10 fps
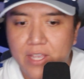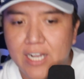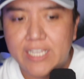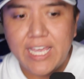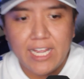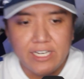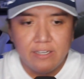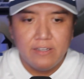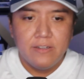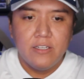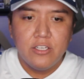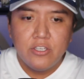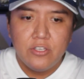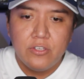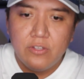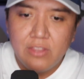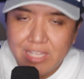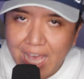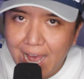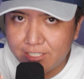Again,
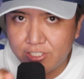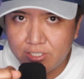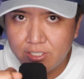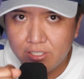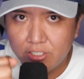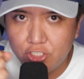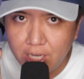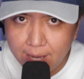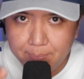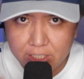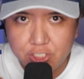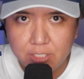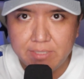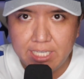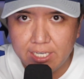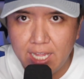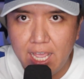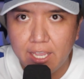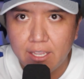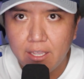that's championship
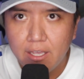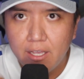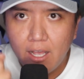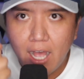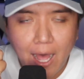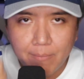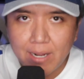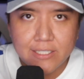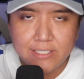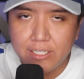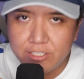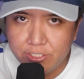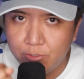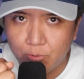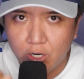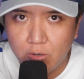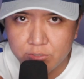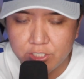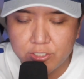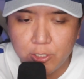DNA. I'm not telling you we're going
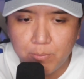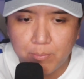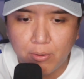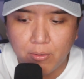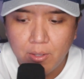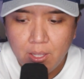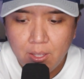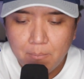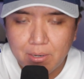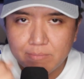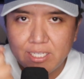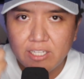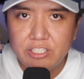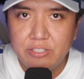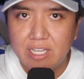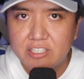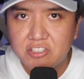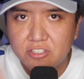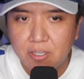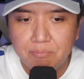to the Super Bowl, but I'm telling you that's
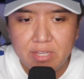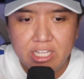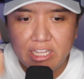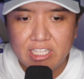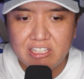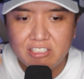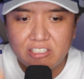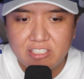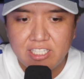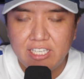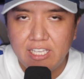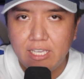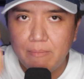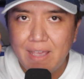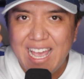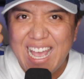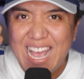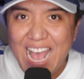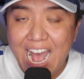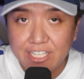something that this team
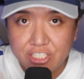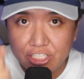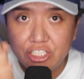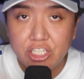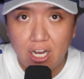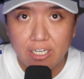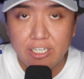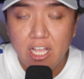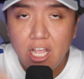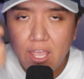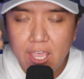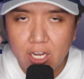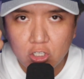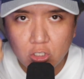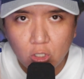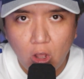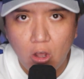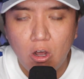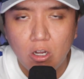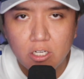hasn't done in a
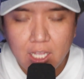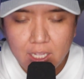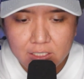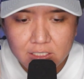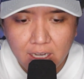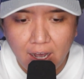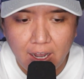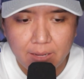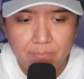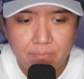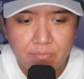long time.